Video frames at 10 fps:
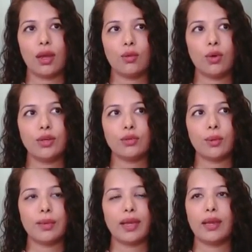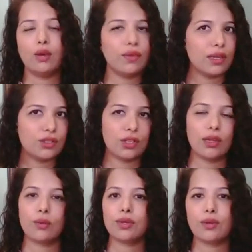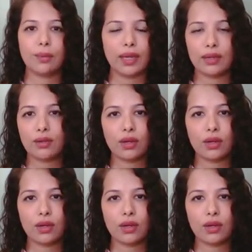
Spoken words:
I want to apply aloe vera gel, I want to apply,